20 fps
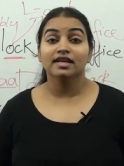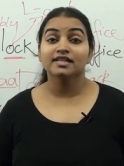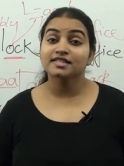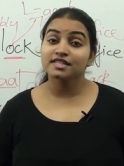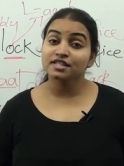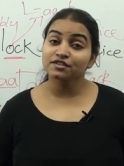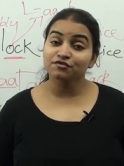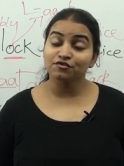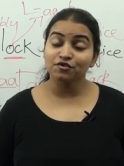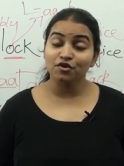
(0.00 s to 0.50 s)

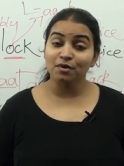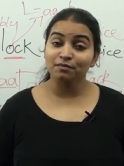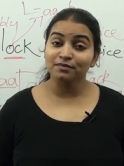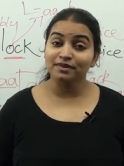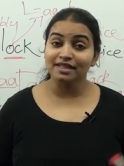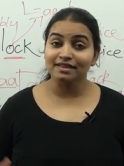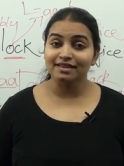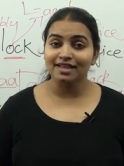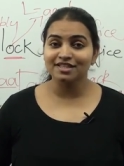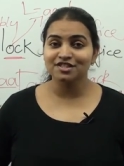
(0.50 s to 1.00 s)
that's it
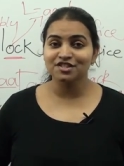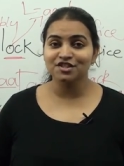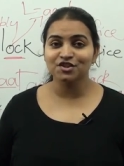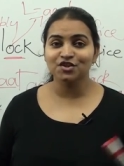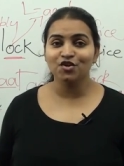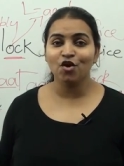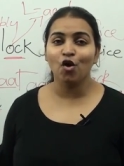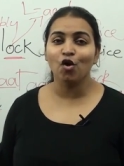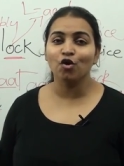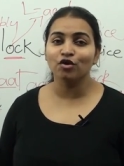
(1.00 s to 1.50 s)
from the
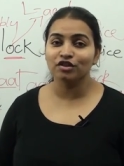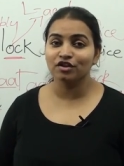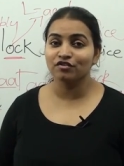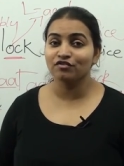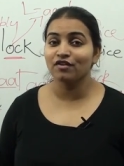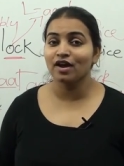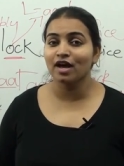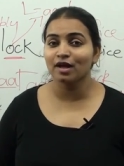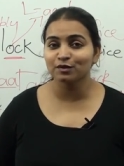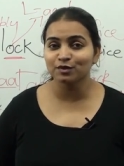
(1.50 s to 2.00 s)
lesson on
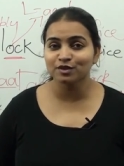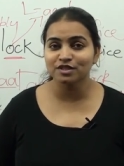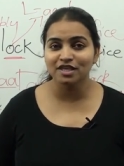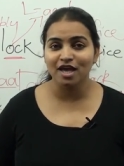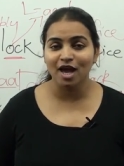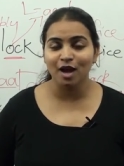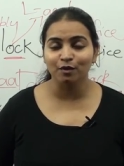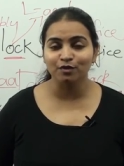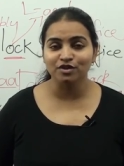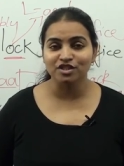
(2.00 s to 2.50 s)
the vowel
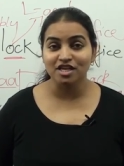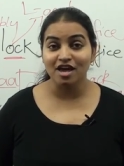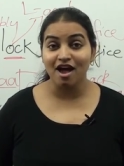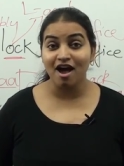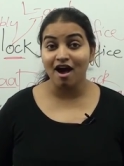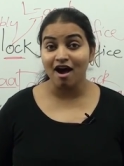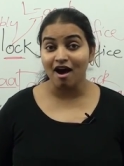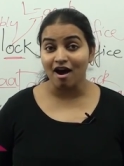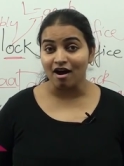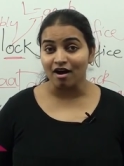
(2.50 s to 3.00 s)
sound
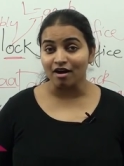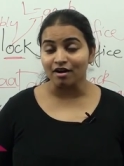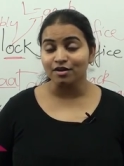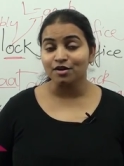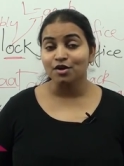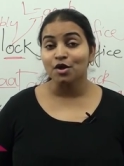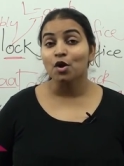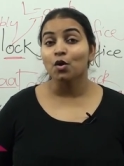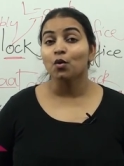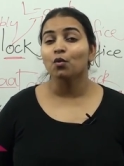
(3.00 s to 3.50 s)
R.
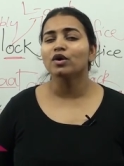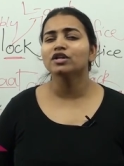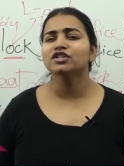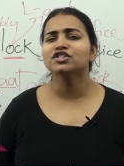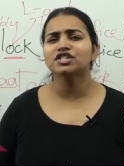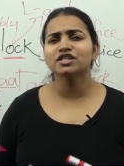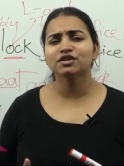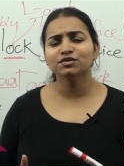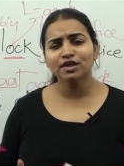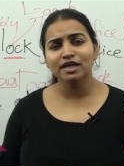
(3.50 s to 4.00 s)
Ah.
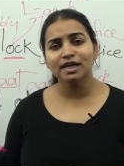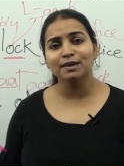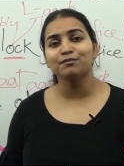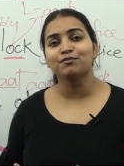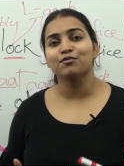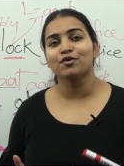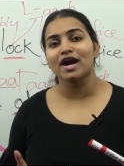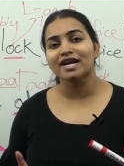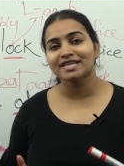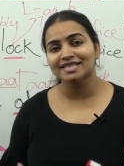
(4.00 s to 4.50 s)
Well, do
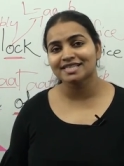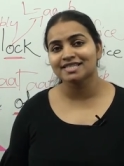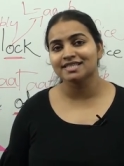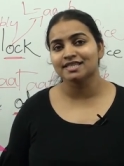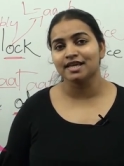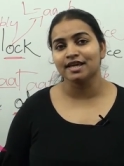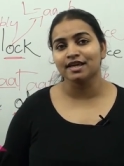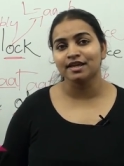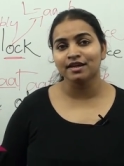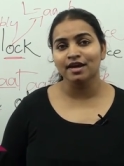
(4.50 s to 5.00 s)
keep
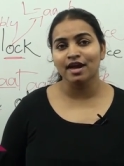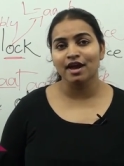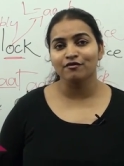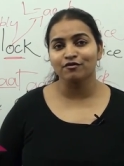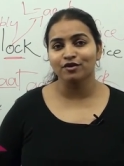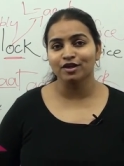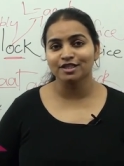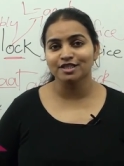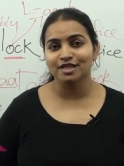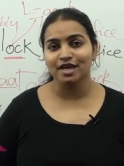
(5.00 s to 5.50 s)
practicing
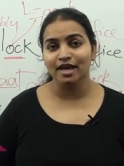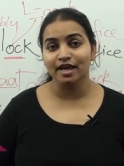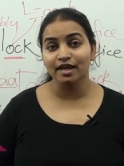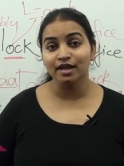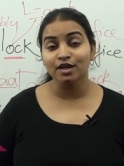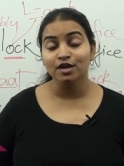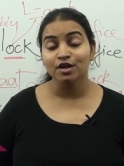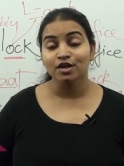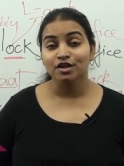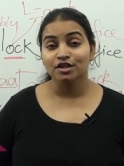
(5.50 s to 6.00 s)
every
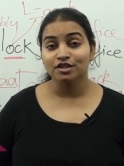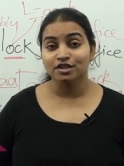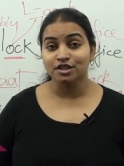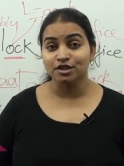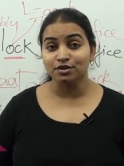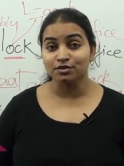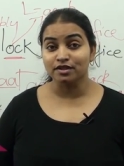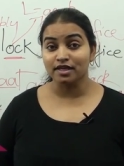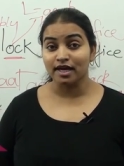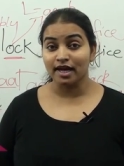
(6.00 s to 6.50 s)
day
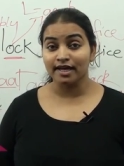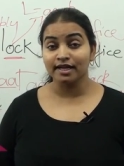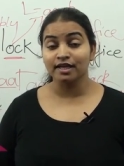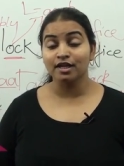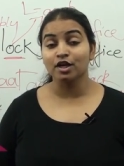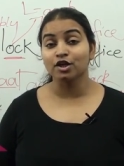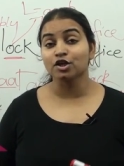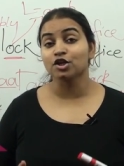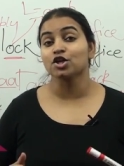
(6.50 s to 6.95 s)
to gain a